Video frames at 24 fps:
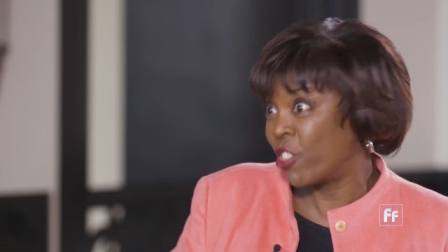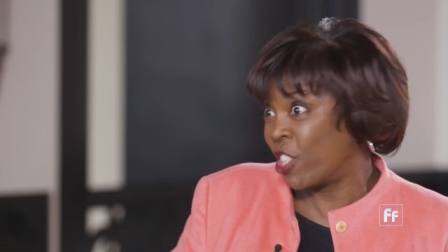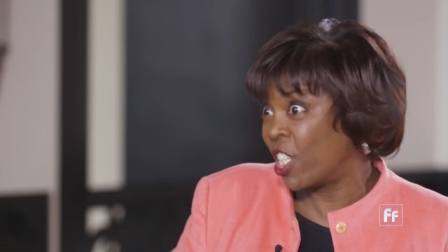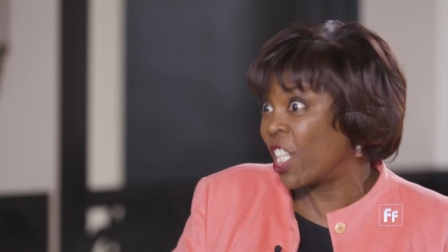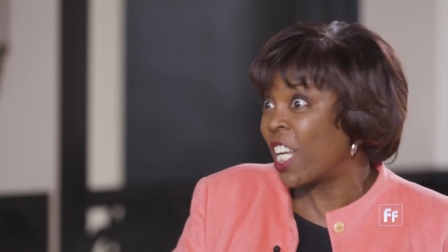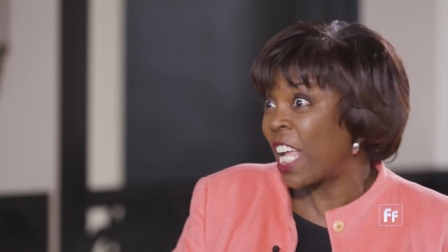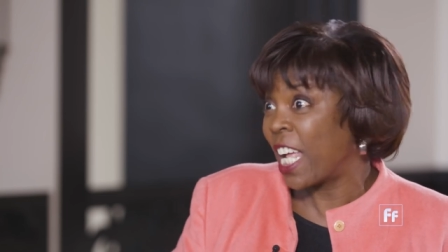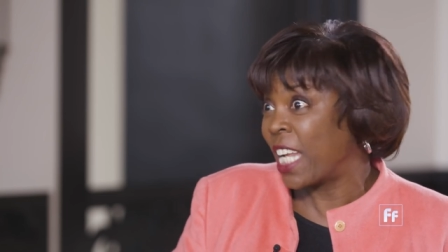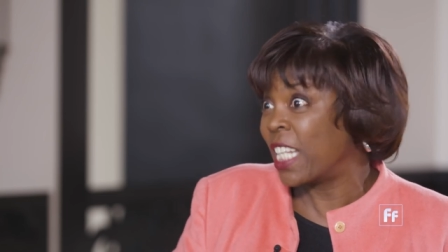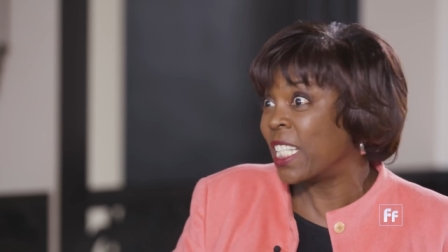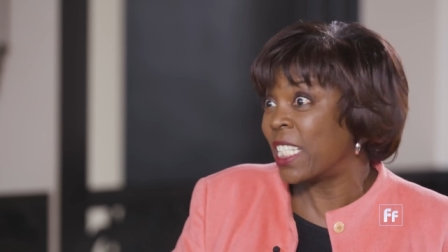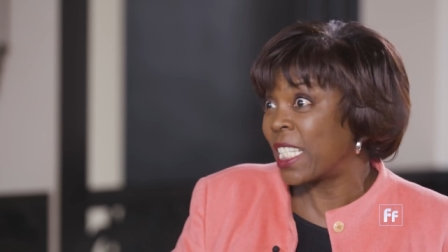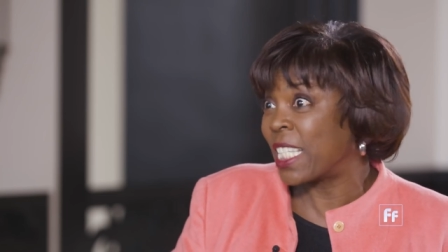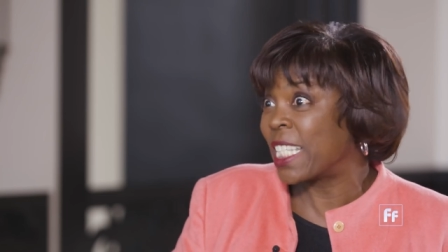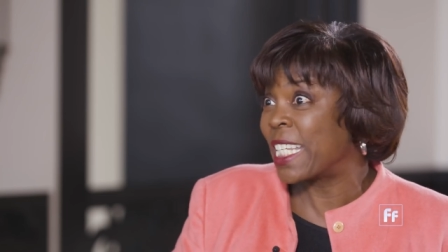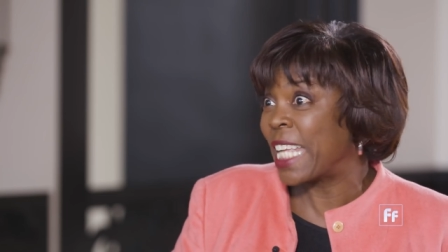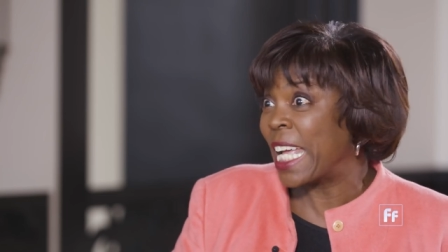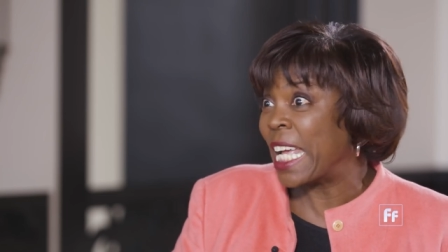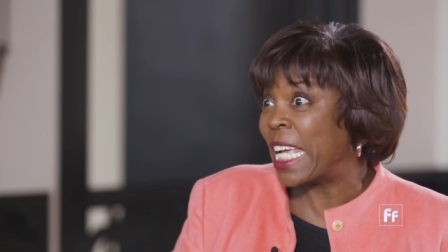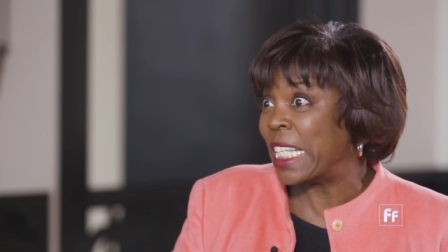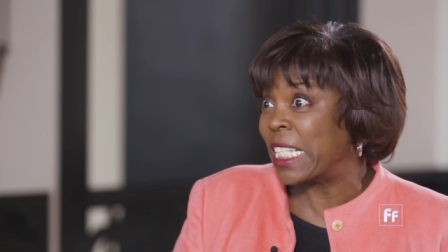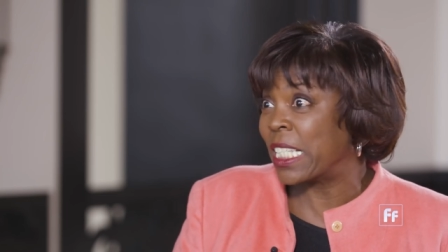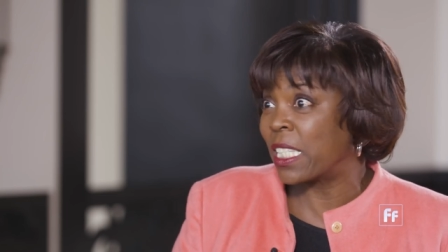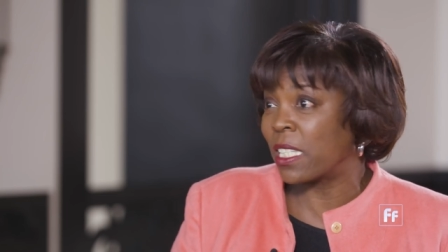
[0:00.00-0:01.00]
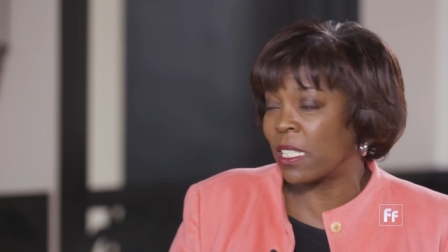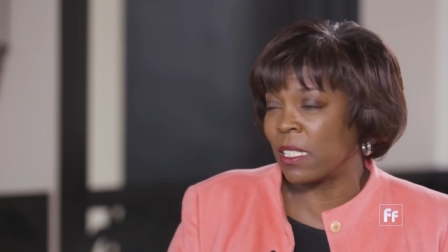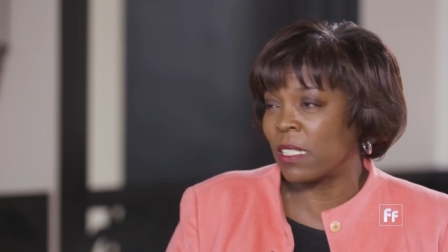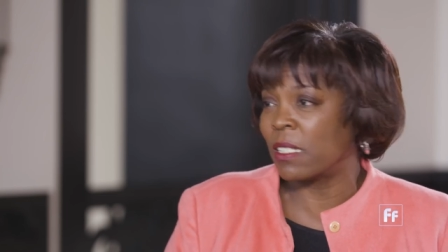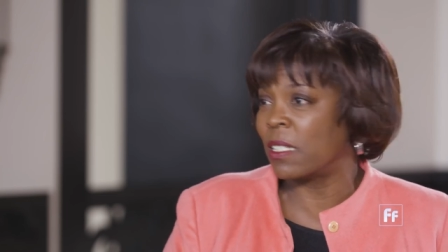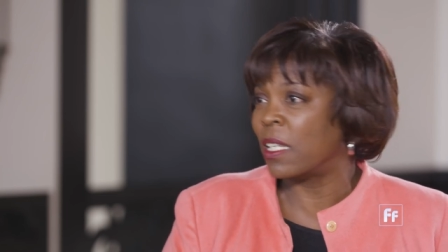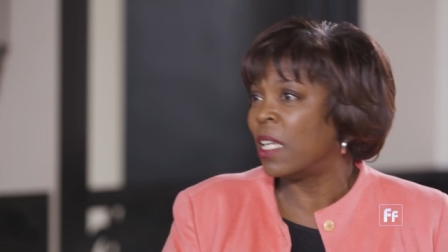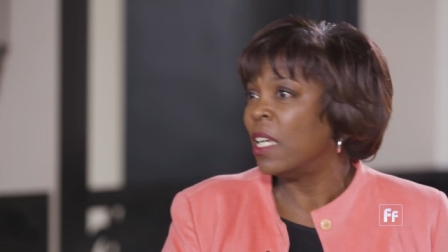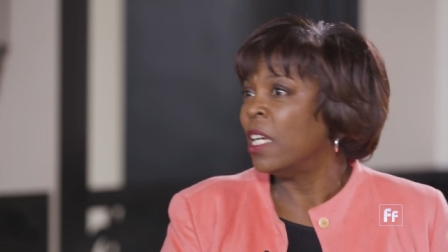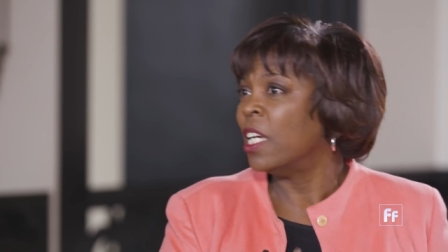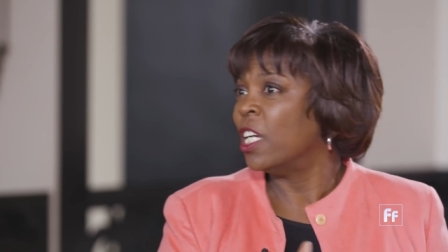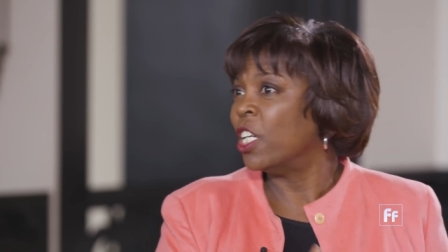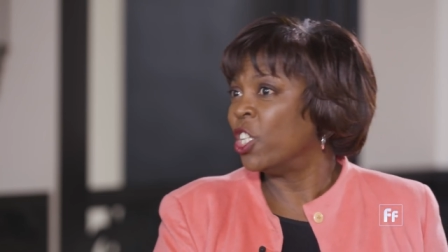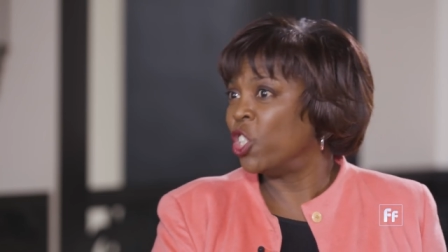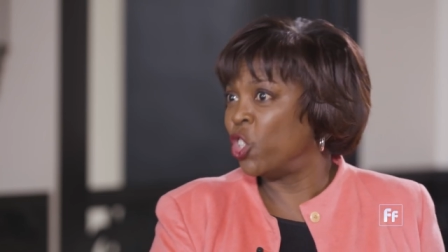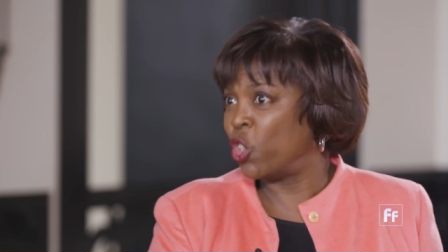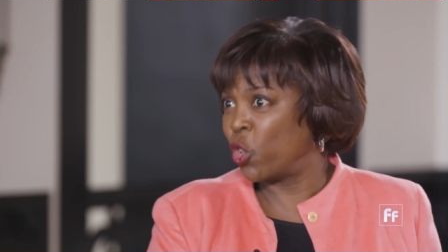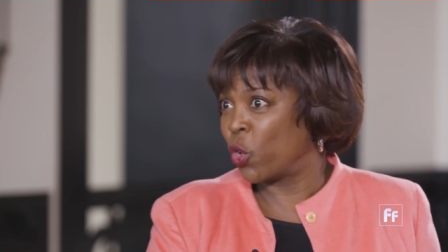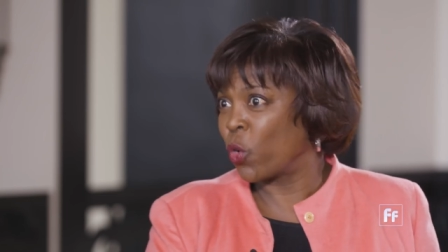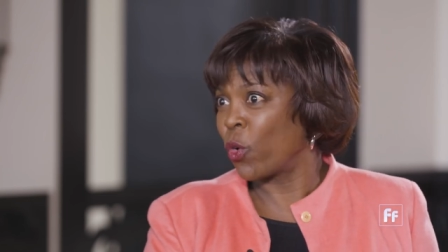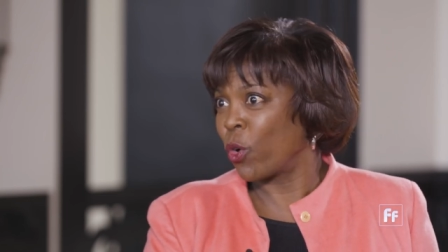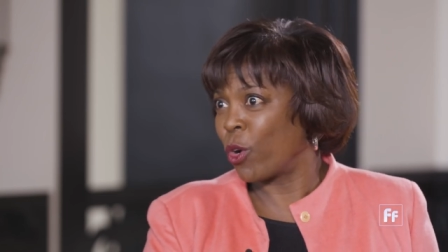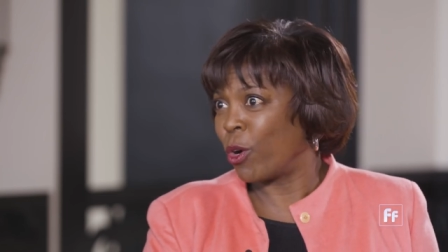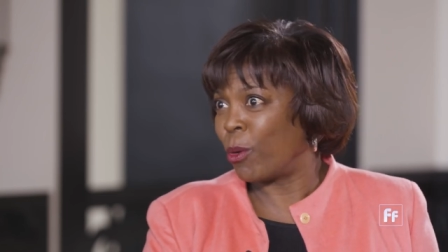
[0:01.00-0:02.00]
in the United States and
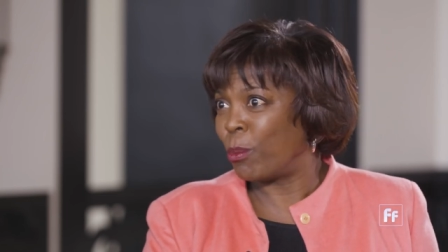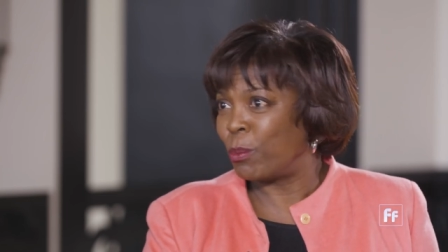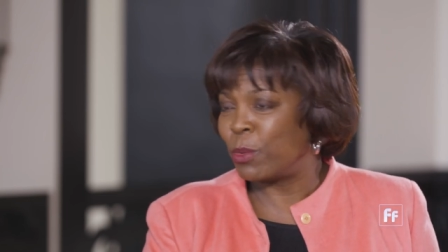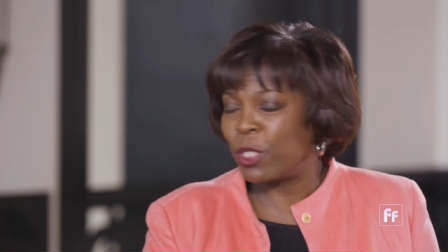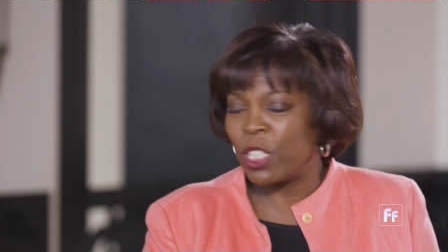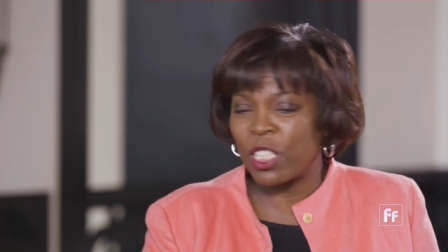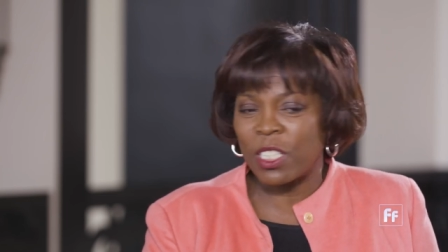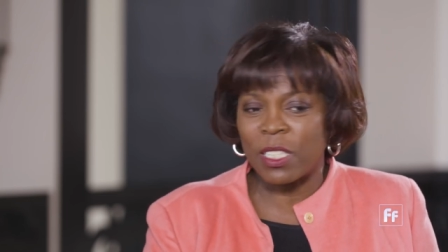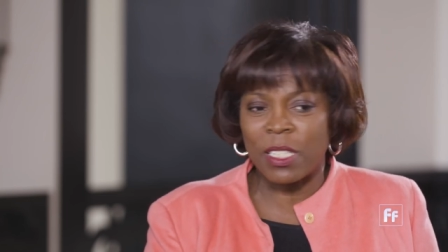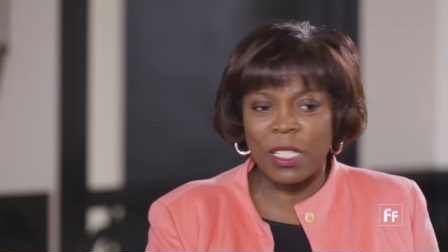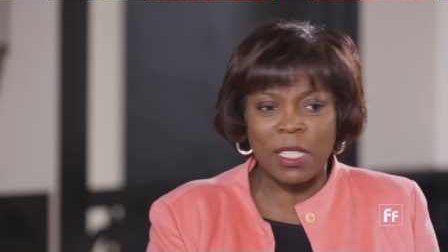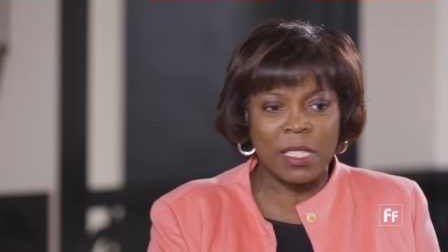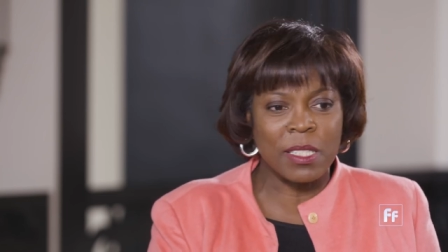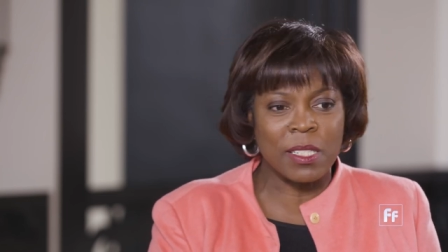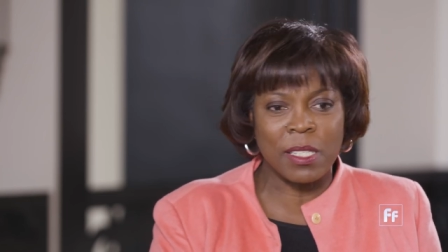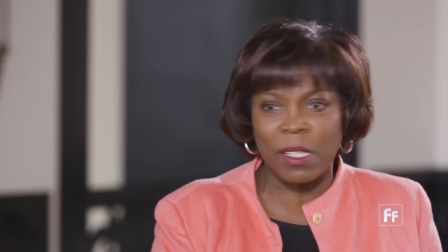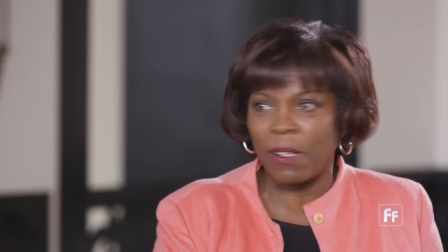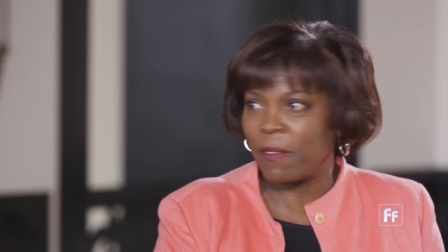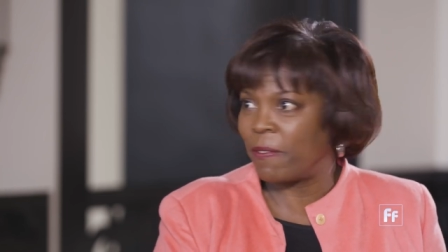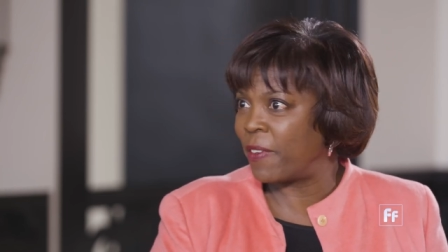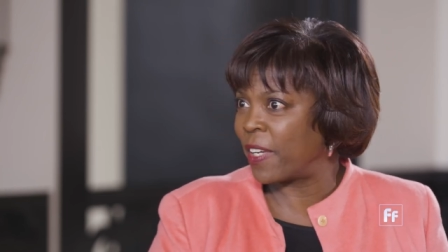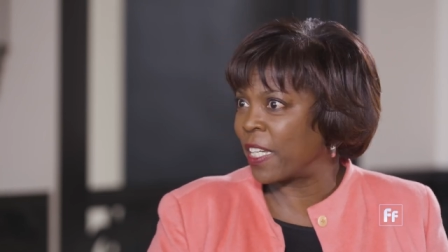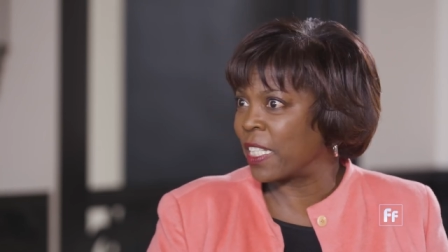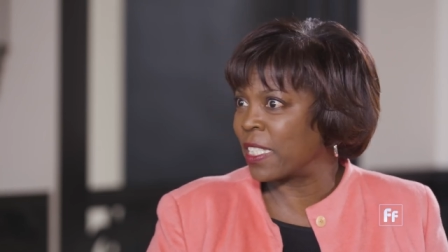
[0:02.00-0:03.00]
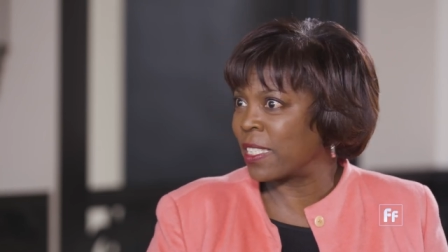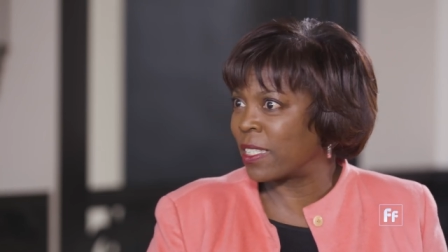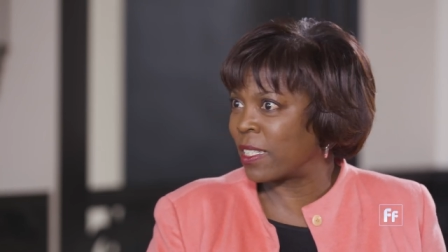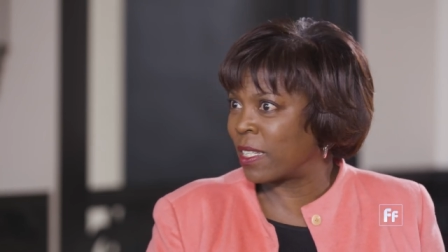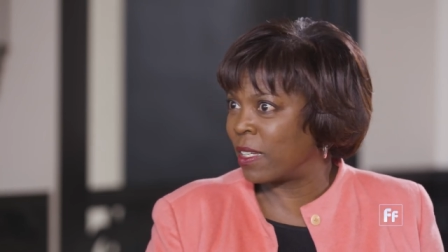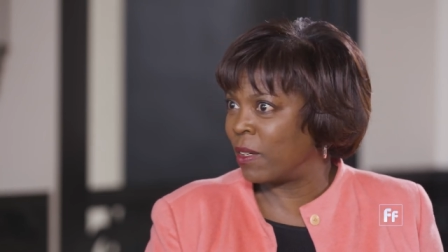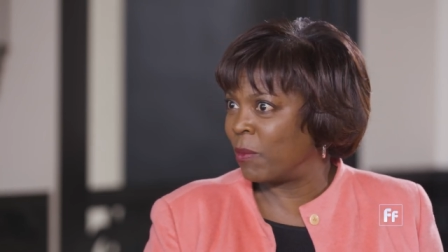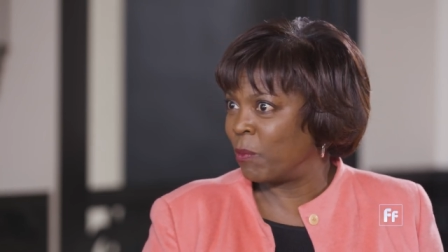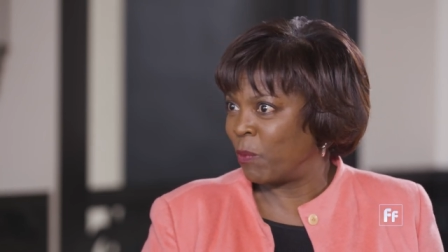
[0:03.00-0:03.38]
Europe, just as it affects